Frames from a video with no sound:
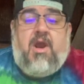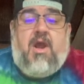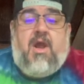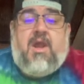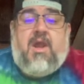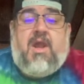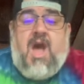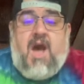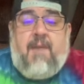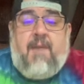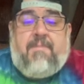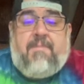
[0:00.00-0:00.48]

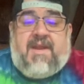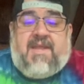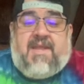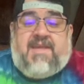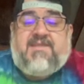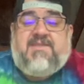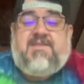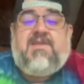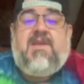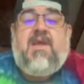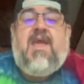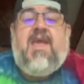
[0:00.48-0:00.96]

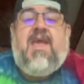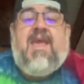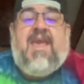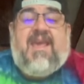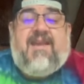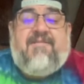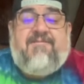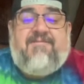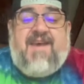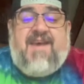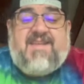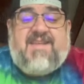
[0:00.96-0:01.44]
companies
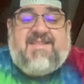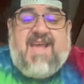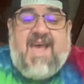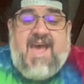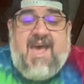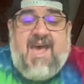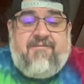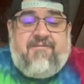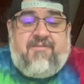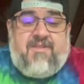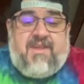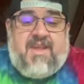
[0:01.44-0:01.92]
invest
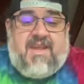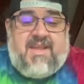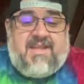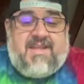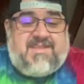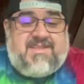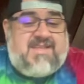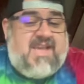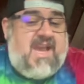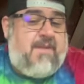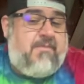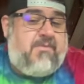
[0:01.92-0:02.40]
heavily in
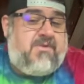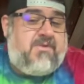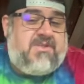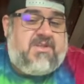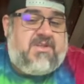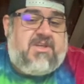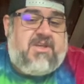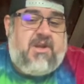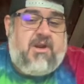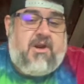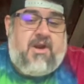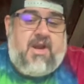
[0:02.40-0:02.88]

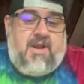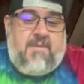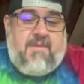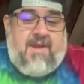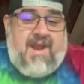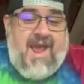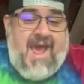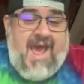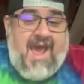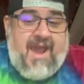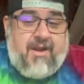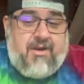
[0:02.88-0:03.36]
cybersecurity,
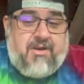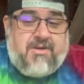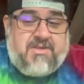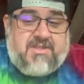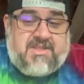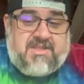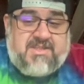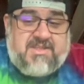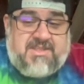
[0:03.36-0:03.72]
but hackers can